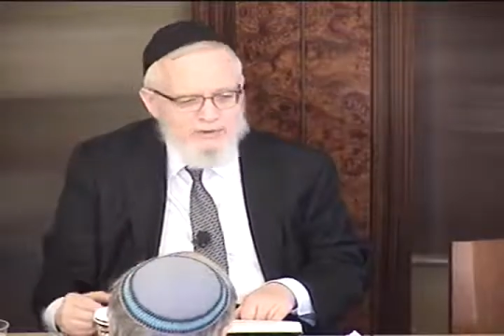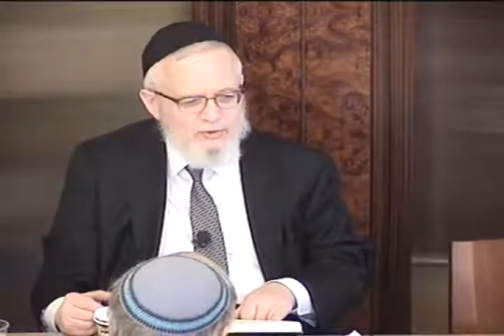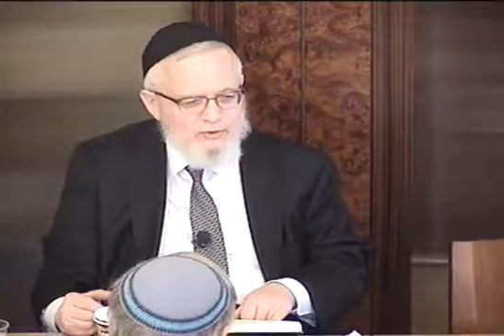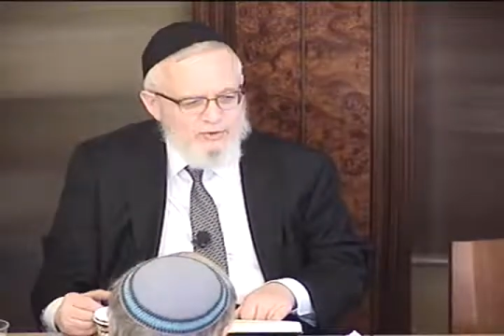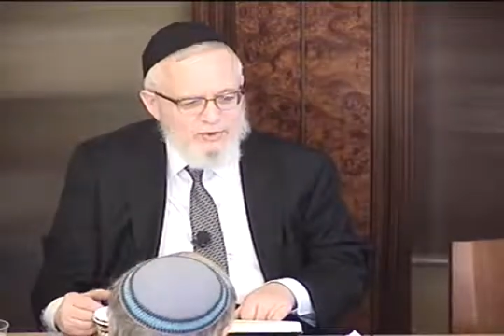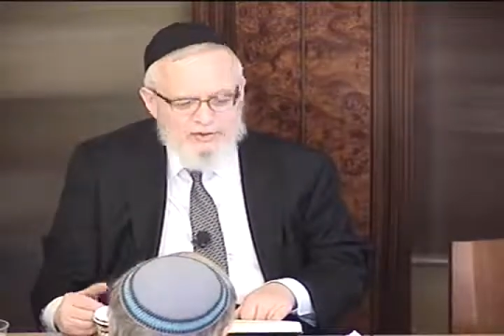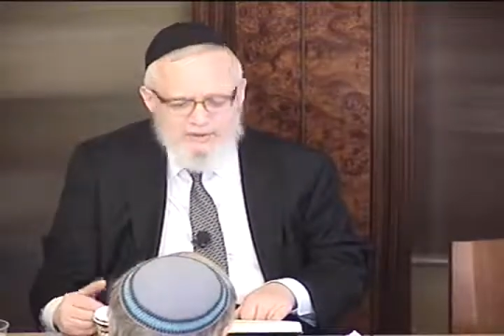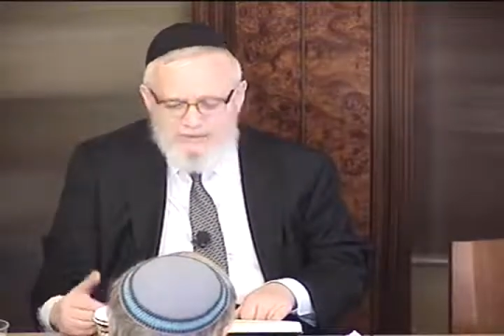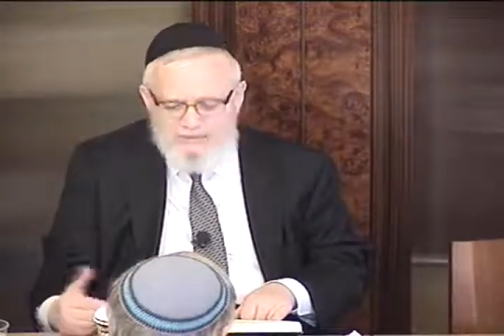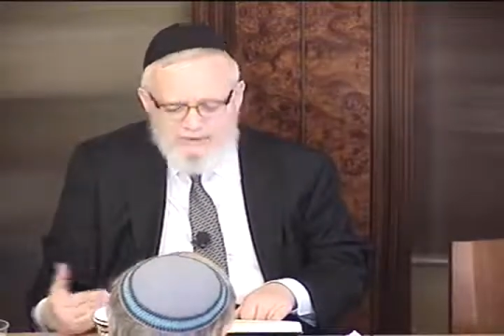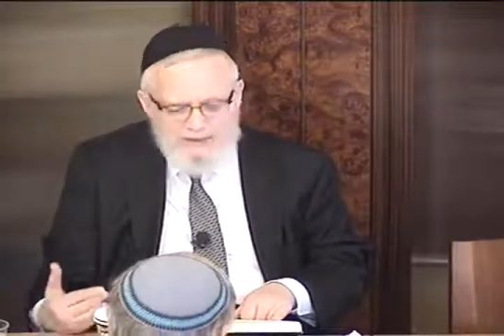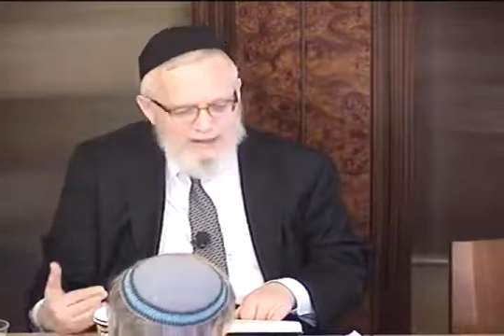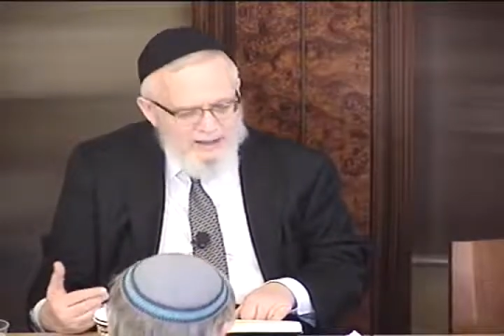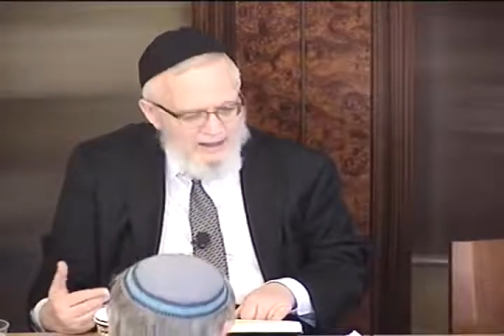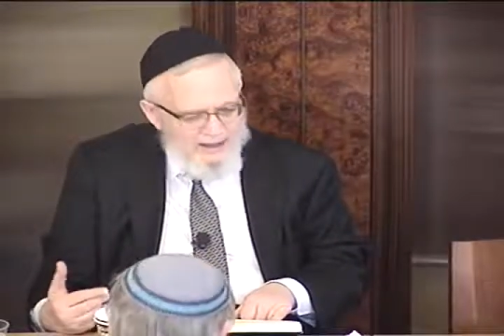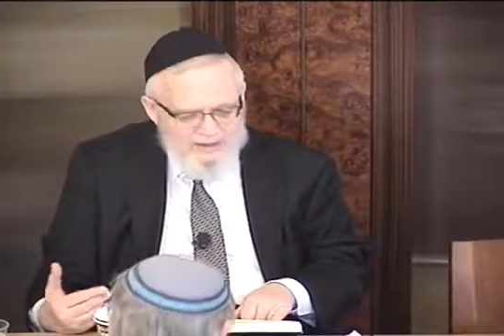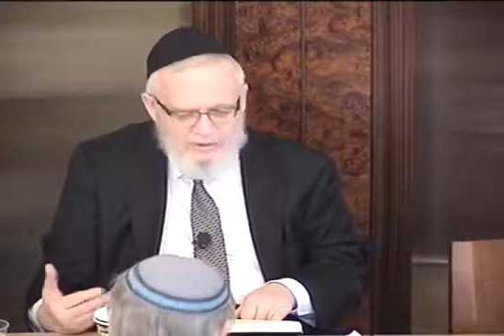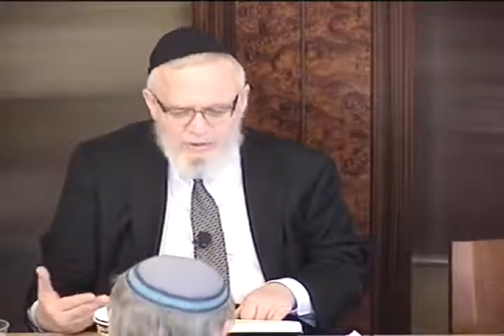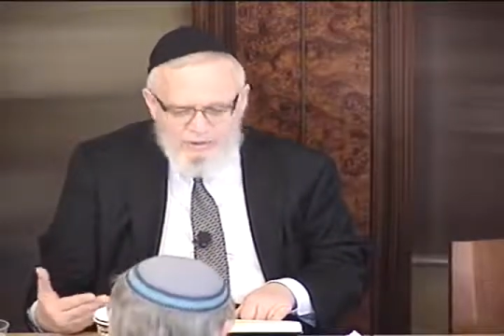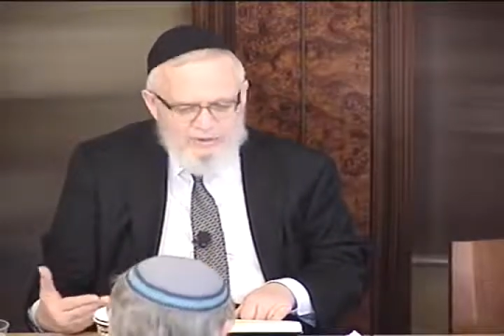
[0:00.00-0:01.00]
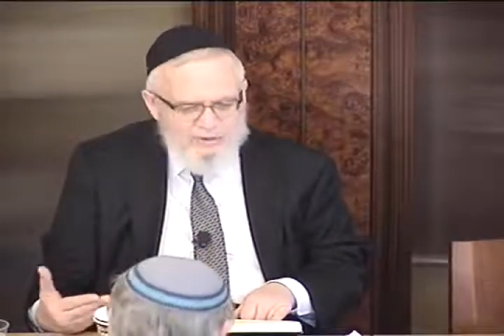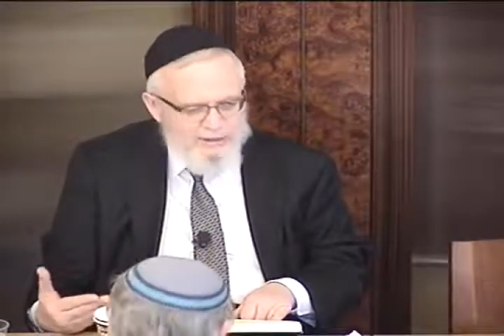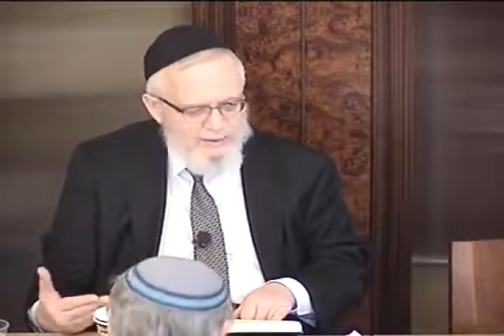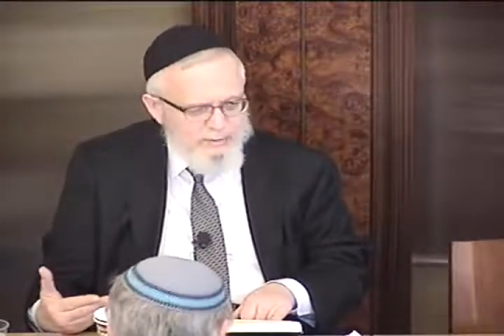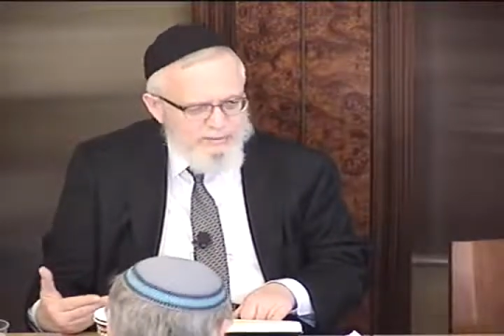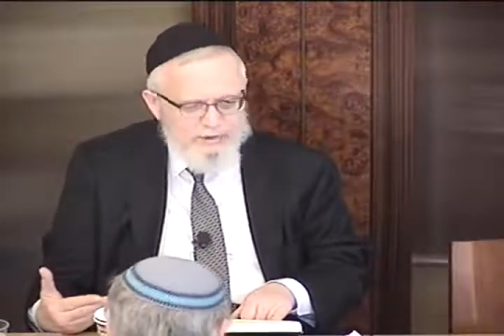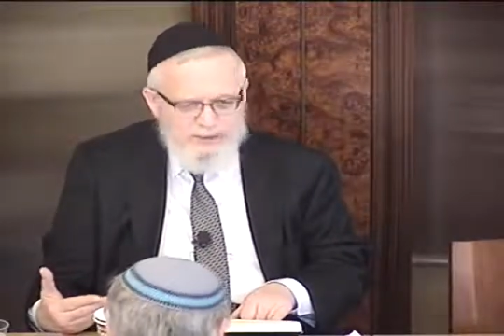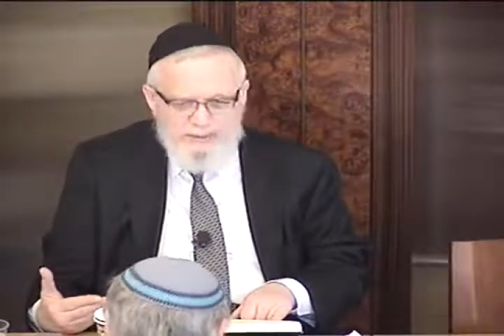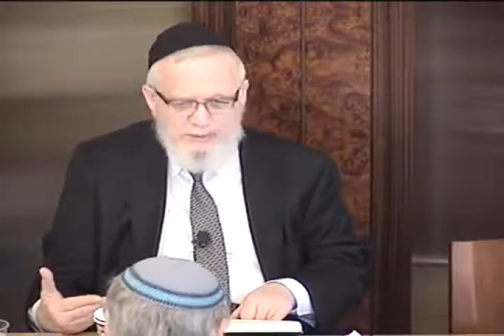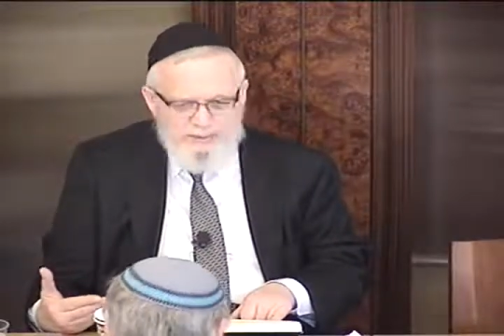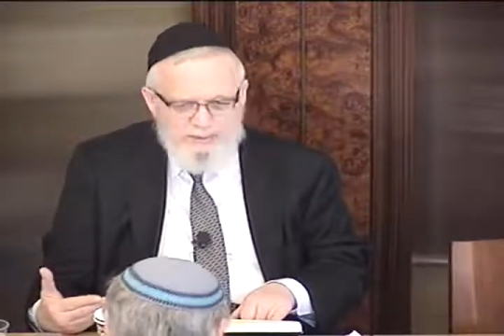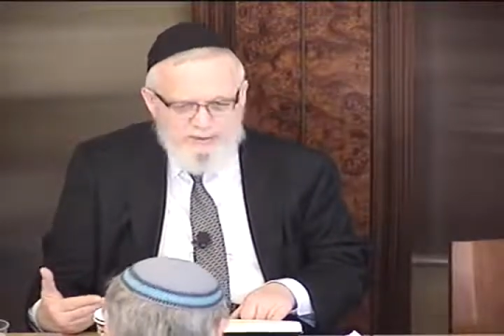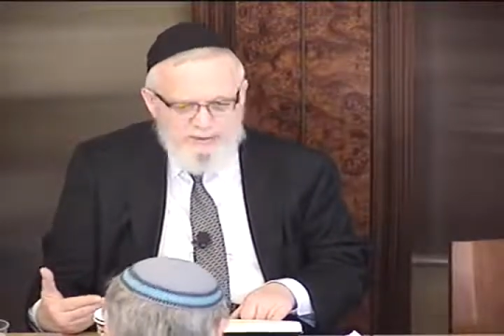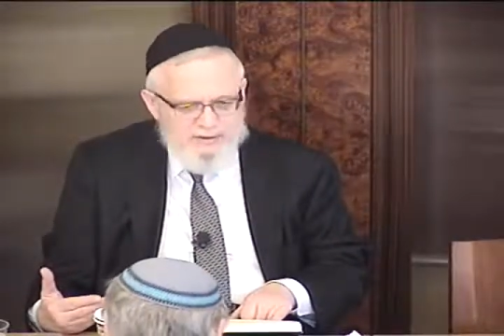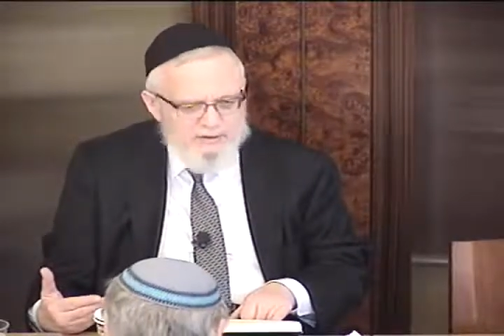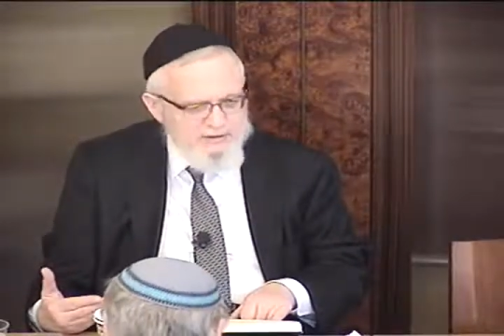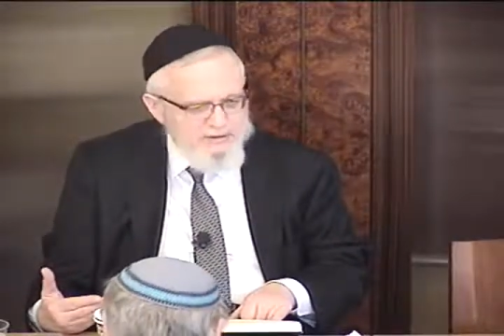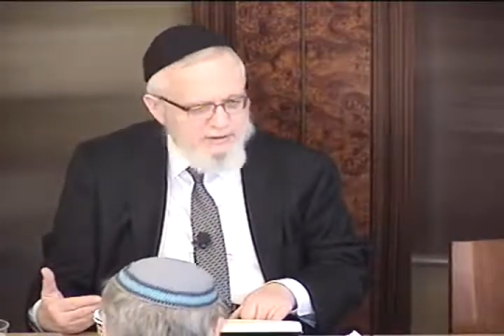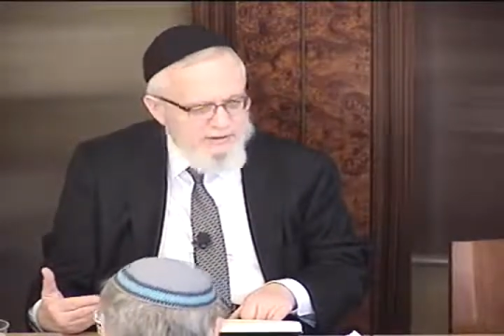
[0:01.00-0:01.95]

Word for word: trigger? I, I told you I was going to pull it.